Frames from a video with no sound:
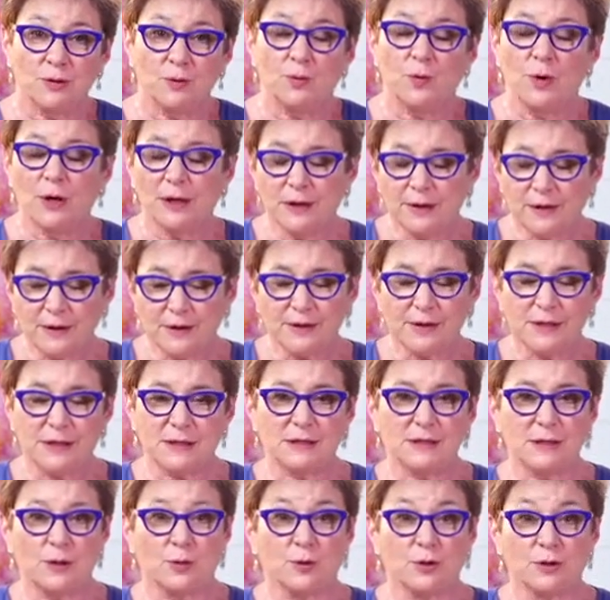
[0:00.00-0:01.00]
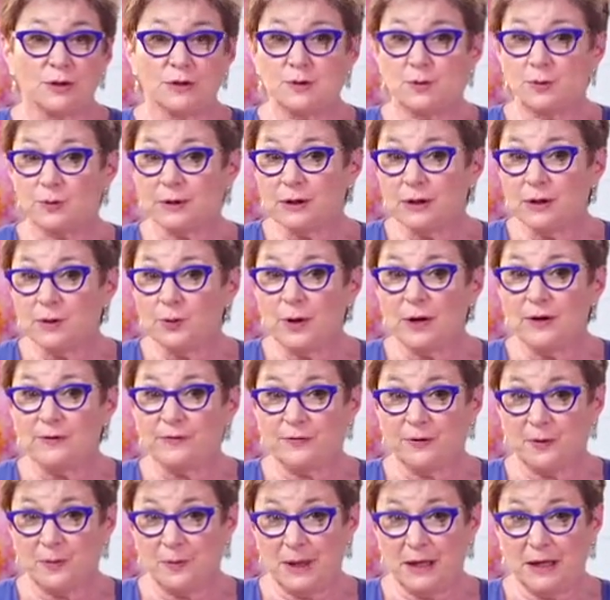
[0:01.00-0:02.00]
One of the things that works really well
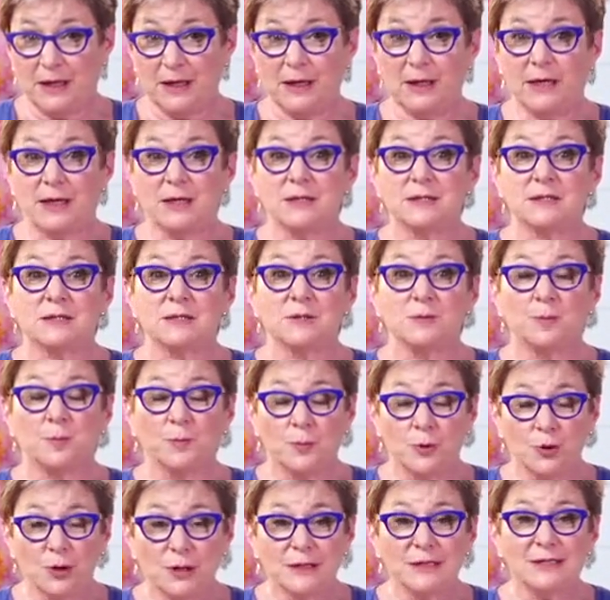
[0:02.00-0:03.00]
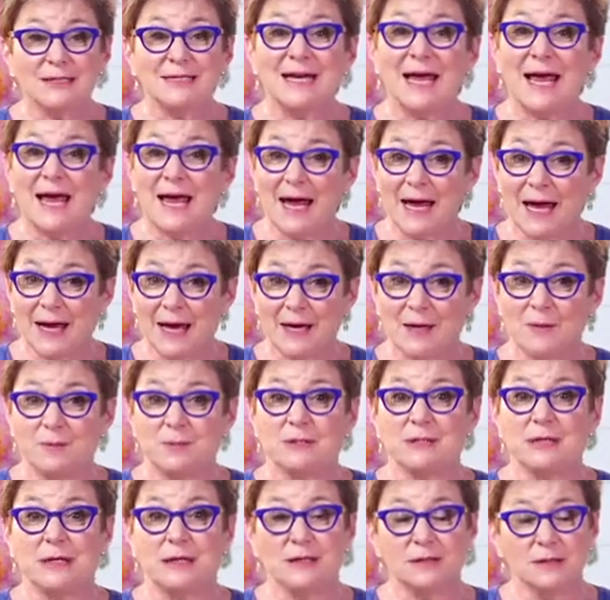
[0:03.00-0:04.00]
for me is to put
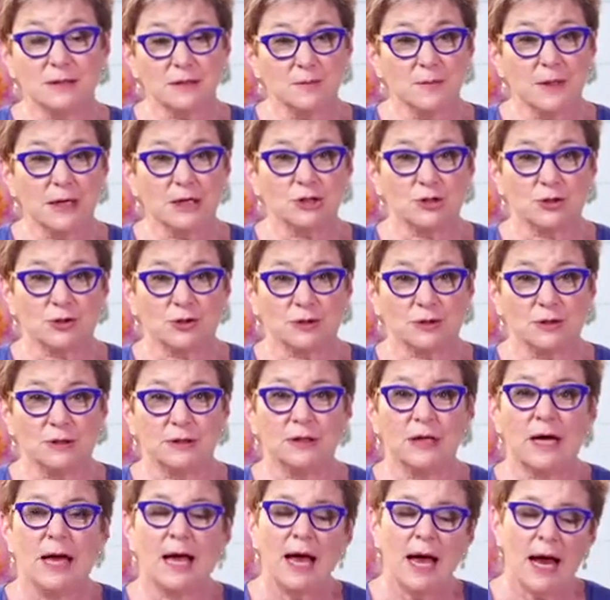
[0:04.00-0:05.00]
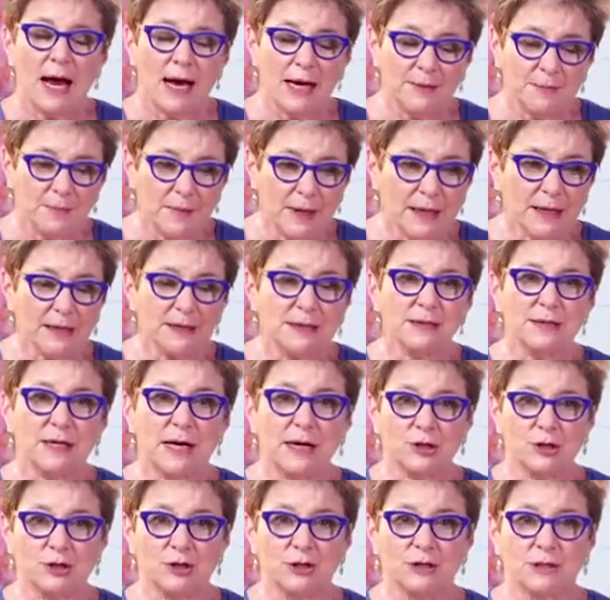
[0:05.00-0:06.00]
tabs into my journal and make
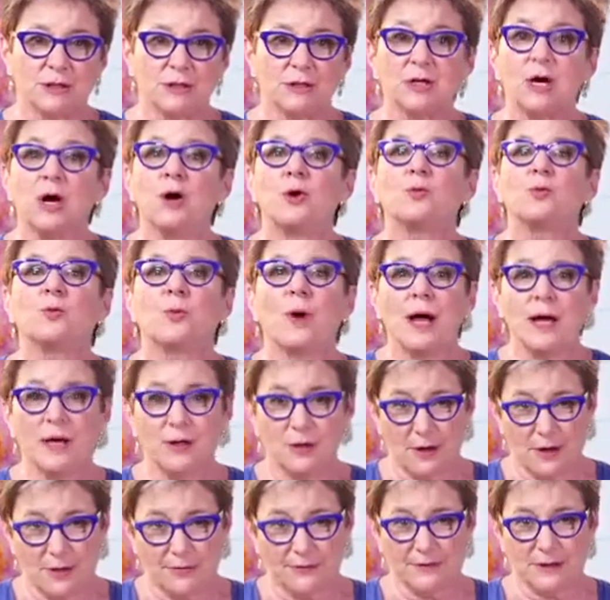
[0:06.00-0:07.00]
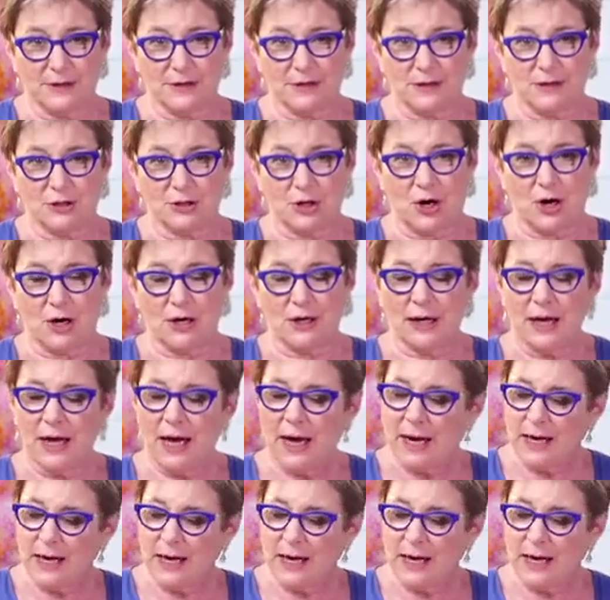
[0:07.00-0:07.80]
sections right off the start.